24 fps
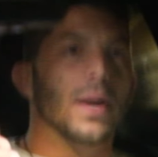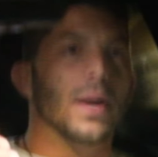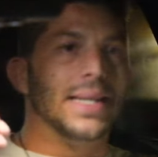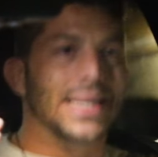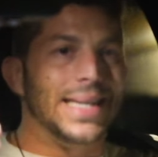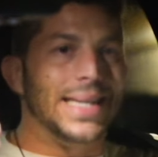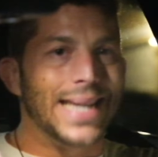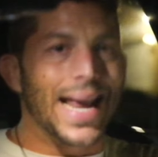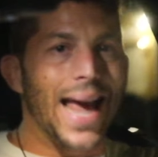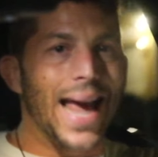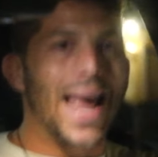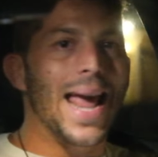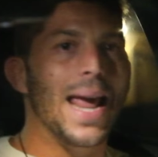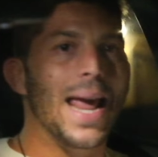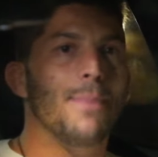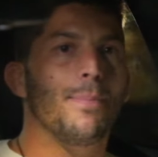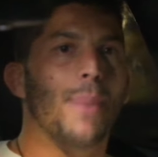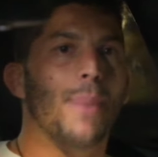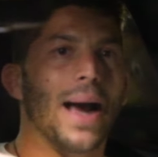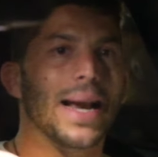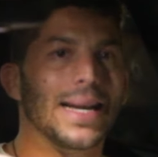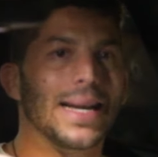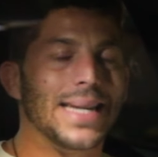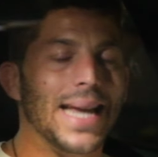day
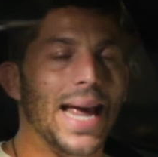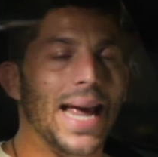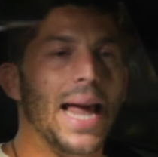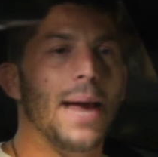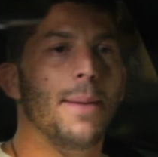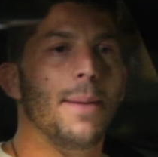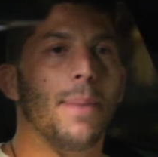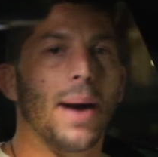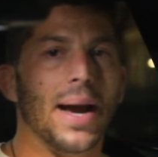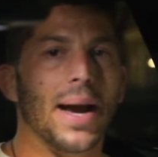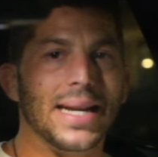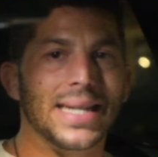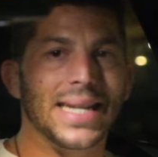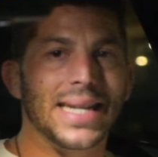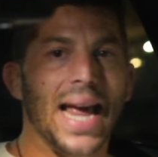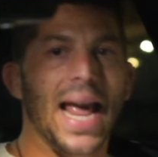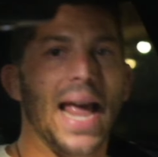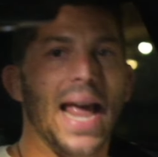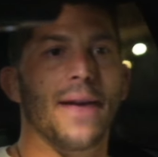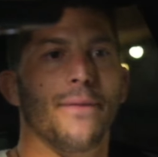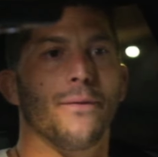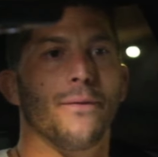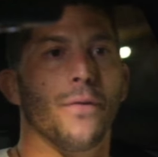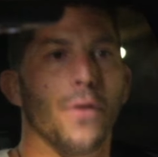by day by
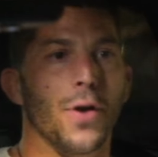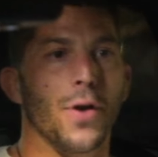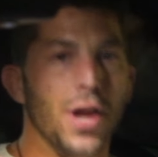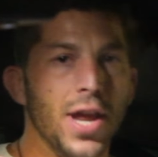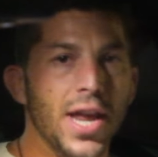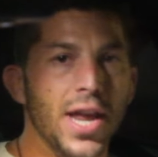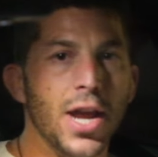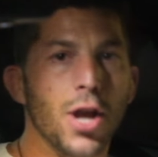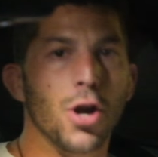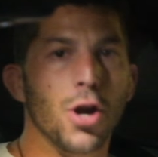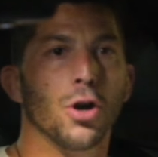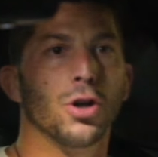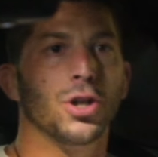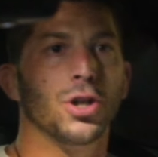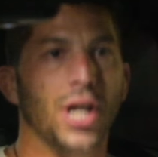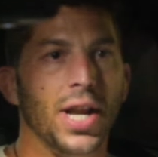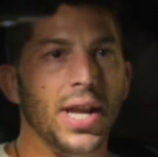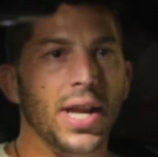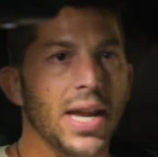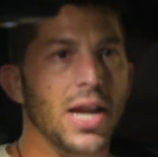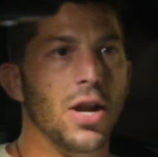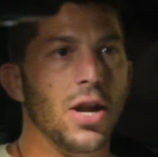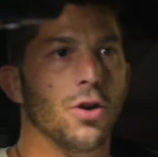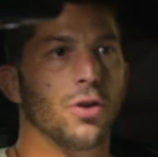day for years
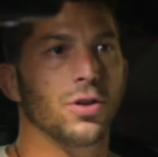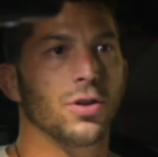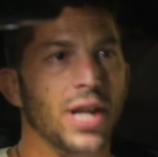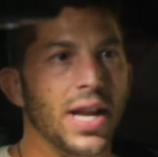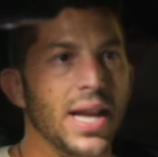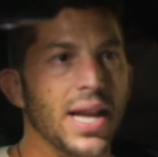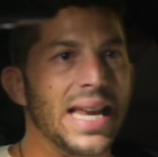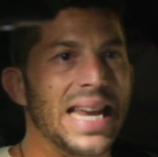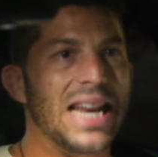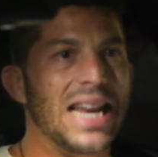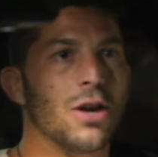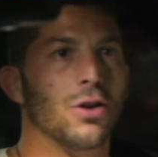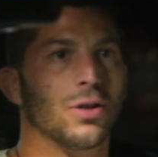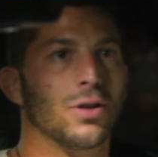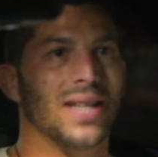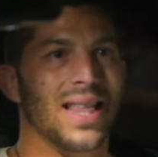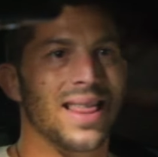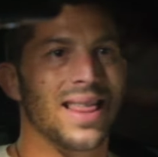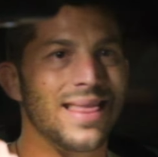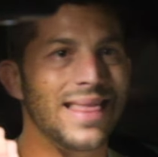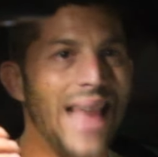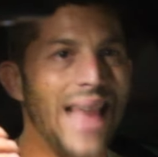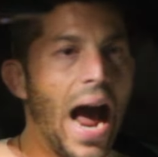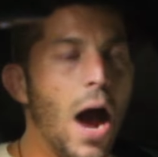and years and years,
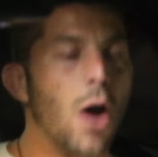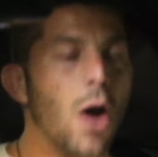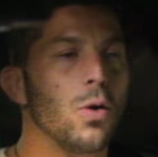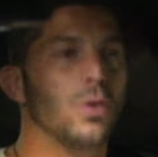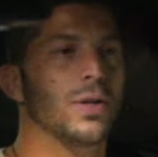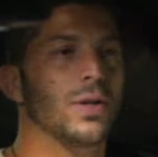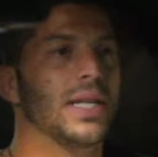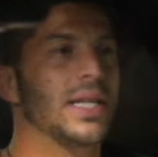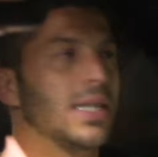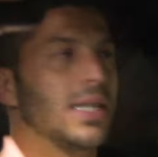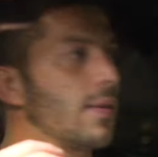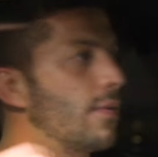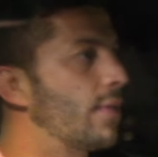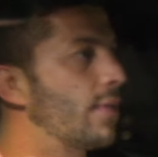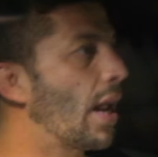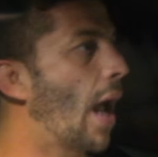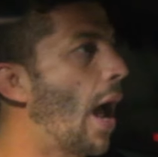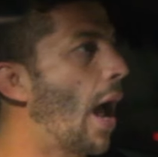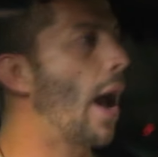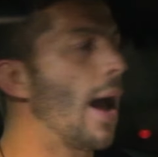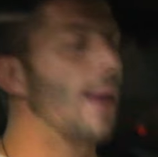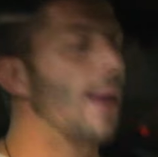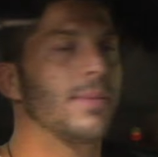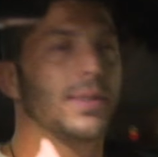thousands of
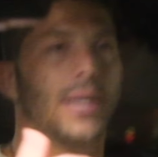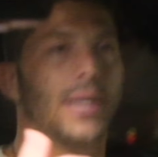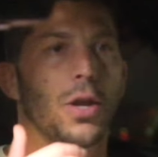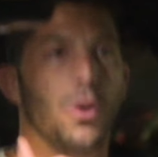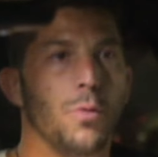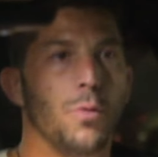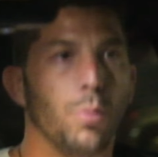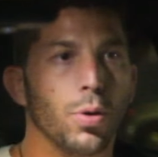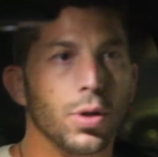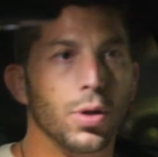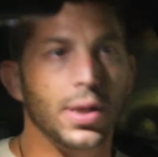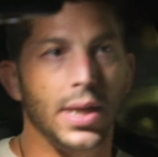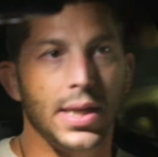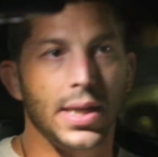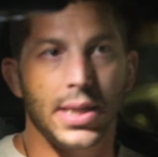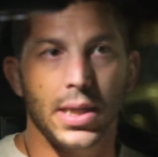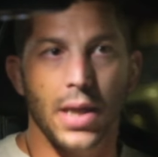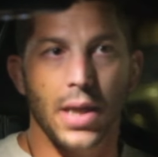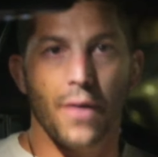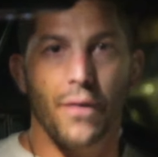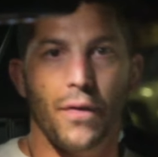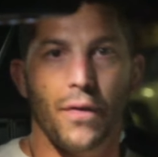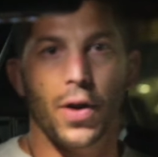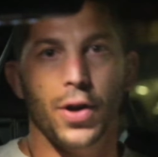times that you put this
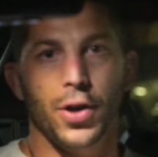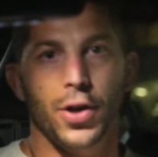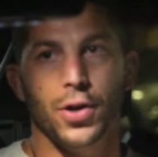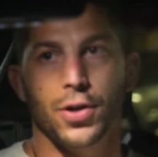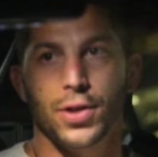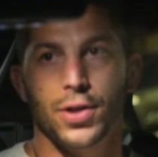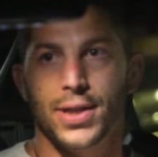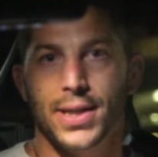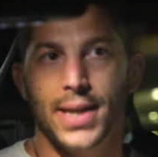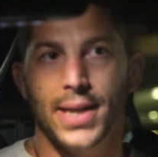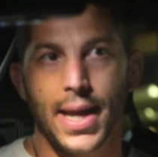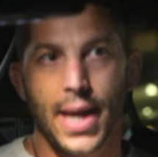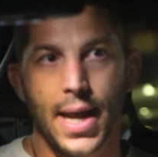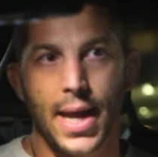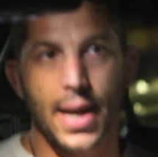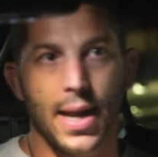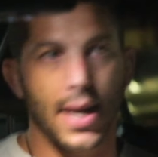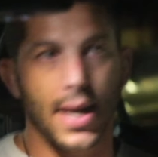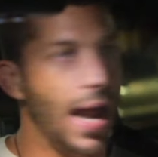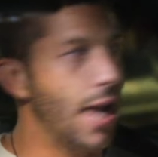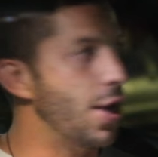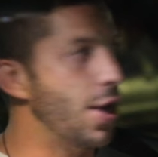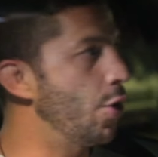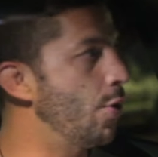stuff on your
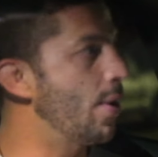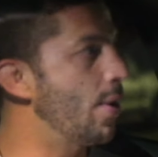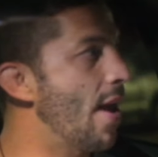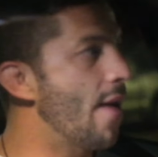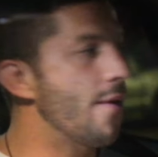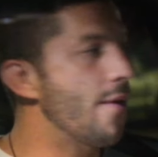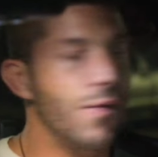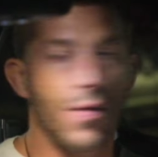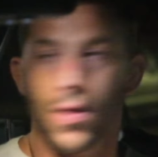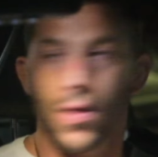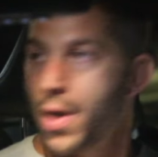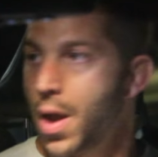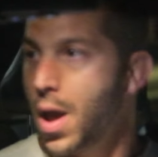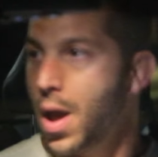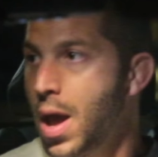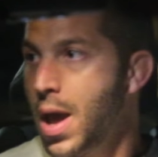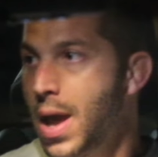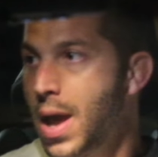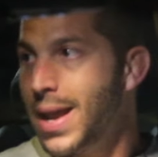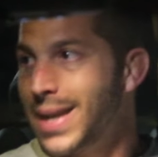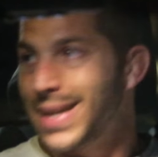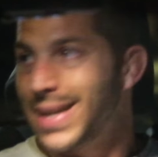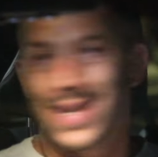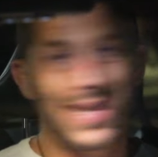skin and you never
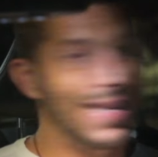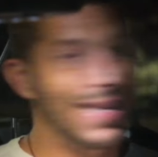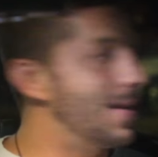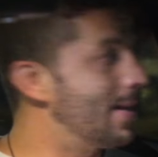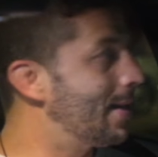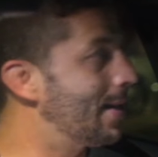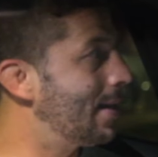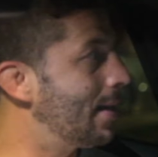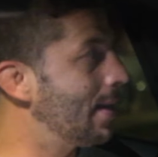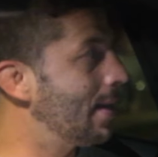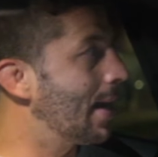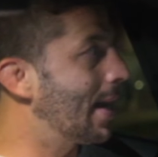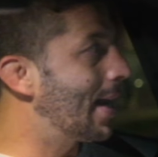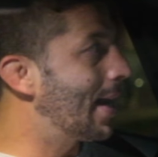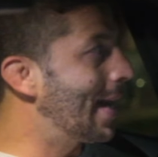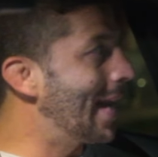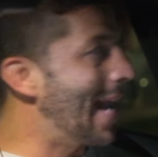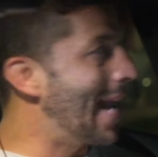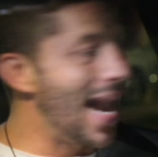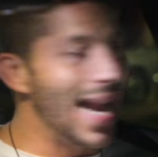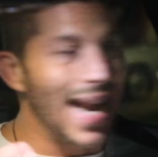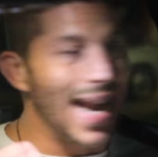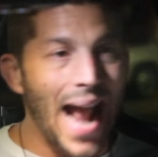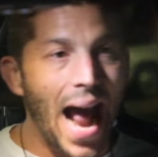
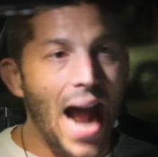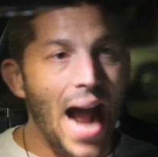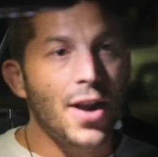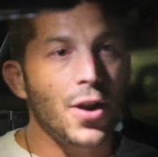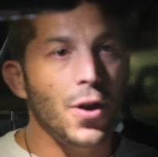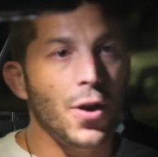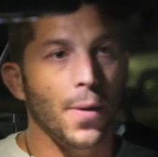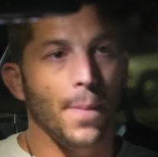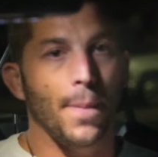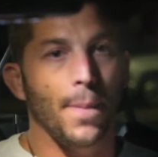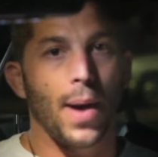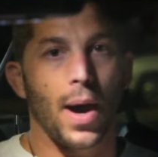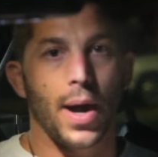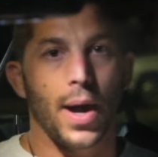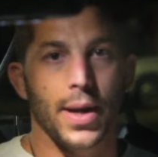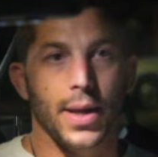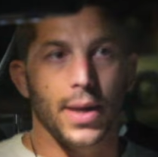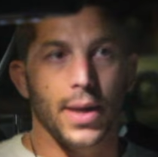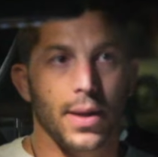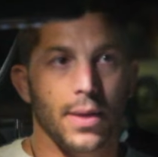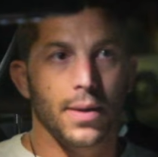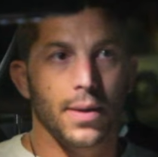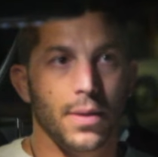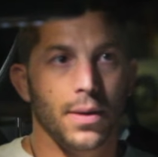get it out of your
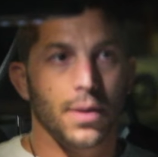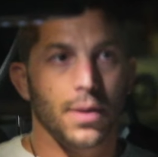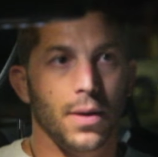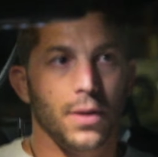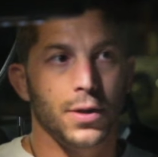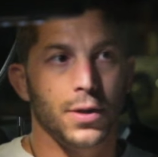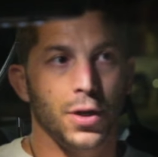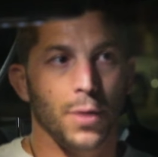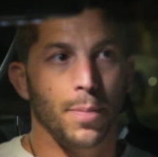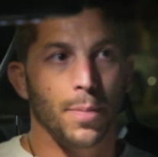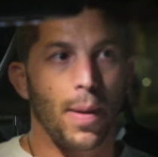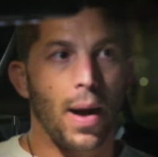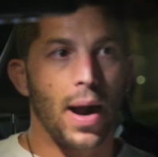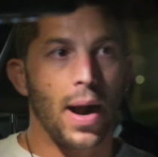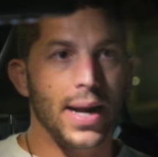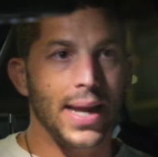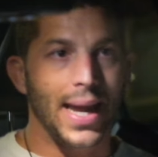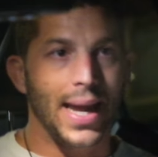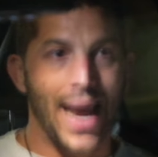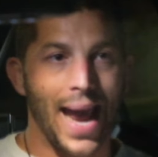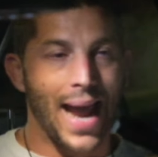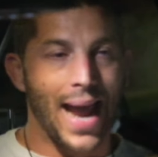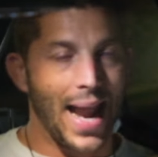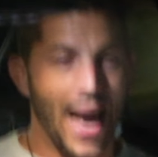body because your body
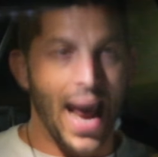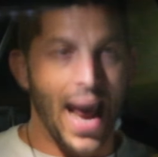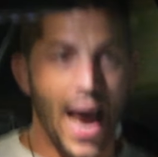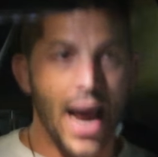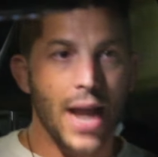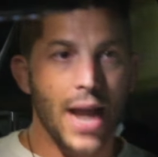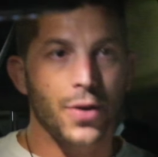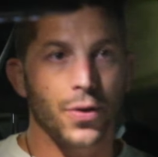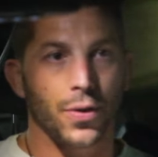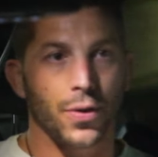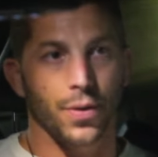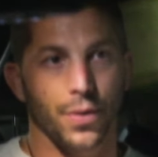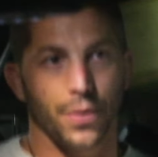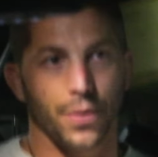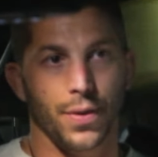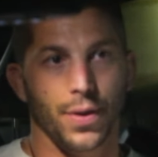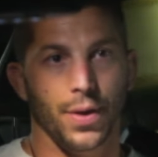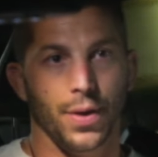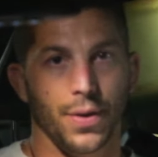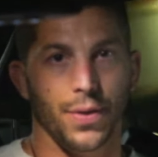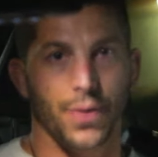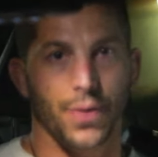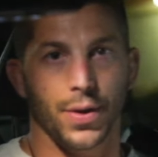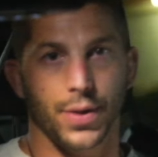can't handle
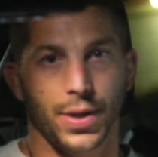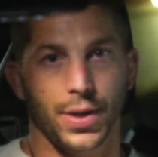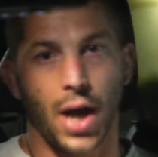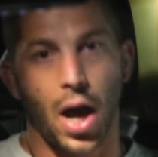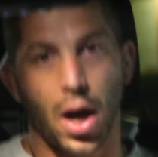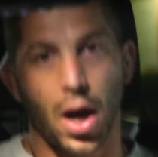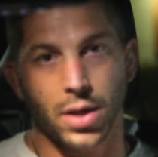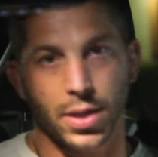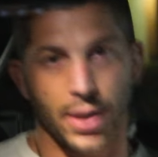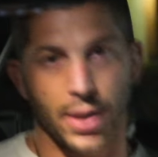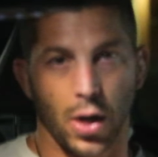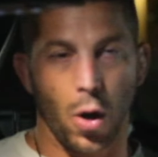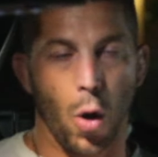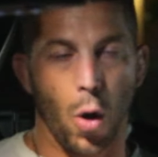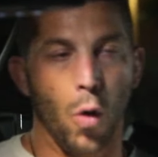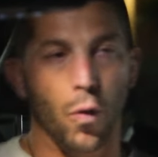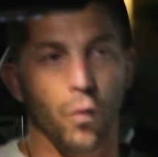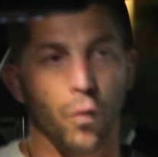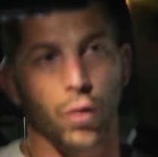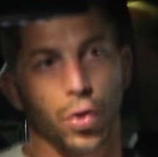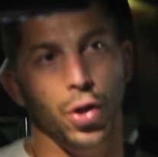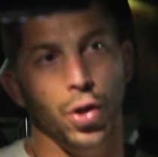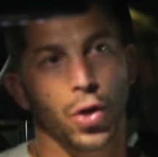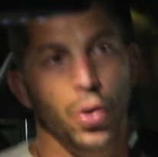the toxic
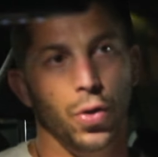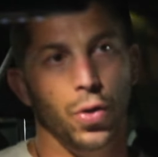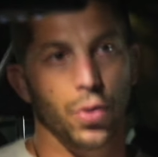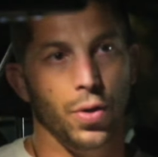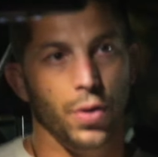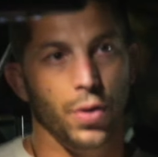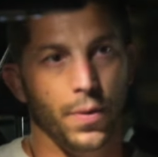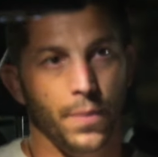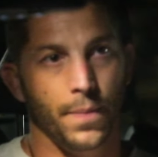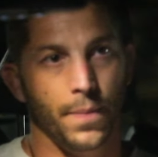overload.